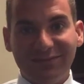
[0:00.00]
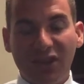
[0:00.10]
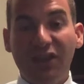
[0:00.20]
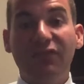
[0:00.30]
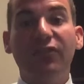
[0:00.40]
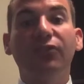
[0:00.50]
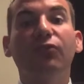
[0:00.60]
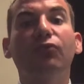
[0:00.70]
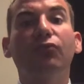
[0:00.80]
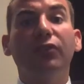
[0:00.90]
It feels
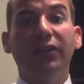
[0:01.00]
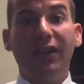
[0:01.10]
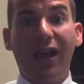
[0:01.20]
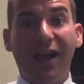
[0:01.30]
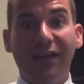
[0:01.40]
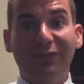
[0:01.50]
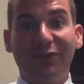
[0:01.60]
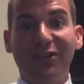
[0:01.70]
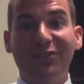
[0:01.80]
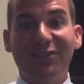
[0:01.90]
really hot,
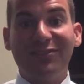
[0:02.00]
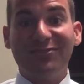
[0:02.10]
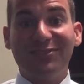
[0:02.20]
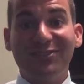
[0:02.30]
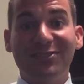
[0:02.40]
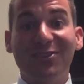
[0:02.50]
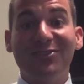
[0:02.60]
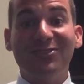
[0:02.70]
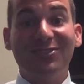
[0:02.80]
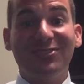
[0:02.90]
right? And there's this
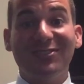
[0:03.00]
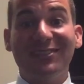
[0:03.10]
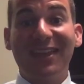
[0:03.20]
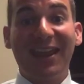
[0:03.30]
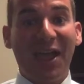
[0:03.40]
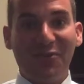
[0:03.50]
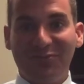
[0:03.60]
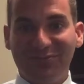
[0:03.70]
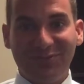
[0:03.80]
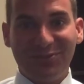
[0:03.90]
urge to just get out.
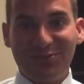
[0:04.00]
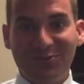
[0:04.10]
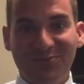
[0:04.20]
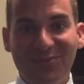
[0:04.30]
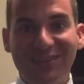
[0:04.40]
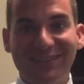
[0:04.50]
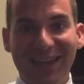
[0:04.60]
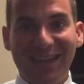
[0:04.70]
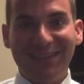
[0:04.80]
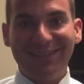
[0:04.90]
You don't even want to
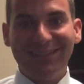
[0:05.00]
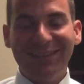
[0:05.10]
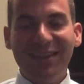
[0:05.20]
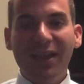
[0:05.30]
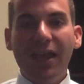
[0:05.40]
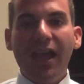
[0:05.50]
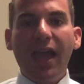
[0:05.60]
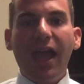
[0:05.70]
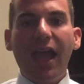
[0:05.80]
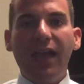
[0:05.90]
stay in.
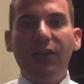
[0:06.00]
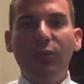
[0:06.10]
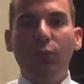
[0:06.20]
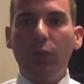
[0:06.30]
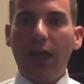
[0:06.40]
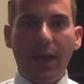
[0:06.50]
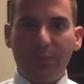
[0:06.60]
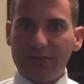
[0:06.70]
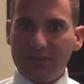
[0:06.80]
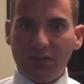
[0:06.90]
And what
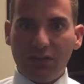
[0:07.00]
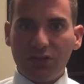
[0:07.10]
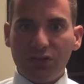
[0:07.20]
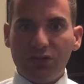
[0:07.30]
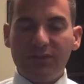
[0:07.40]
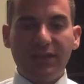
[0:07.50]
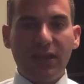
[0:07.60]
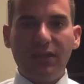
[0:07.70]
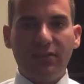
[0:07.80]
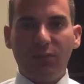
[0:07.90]
happens the longer you stay
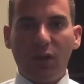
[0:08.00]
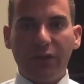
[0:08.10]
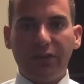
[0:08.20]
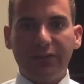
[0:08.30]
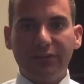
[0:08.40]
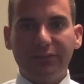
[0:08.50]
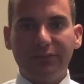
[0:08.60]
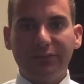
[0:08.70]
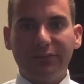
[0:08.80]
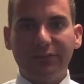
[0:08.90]
in the water?
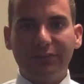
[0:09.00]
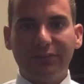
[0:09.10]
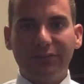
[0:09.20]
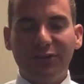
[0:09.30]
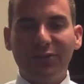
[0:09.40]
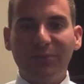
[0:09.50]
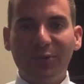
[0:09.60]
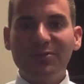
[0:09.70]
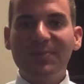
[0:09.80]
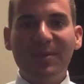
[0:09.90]
You know,
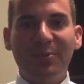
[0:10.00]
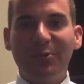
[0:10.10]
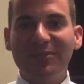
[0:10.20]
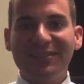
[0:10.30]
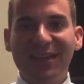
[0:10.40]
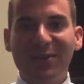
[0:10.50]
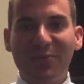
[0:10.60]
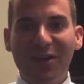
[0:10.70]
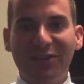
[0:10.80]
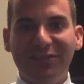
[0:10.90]
most people say,
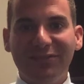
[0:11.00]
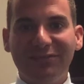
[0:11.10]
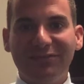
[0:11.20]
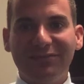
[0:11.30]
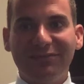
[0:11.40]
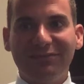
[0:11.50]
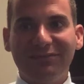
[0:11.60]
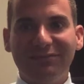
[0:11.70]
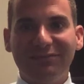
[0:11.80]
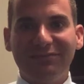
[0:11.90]
well,
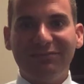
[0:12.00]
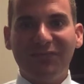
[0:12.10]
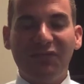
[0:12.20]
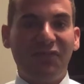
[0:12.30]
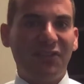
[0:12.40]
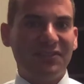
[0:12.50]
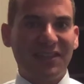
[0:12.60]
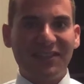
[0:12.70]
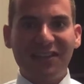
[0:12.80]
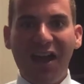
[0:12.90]
it feels
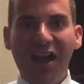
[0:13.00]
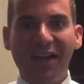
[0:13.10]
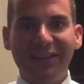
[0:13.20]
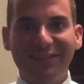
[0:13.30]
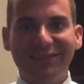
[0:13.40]
less hot.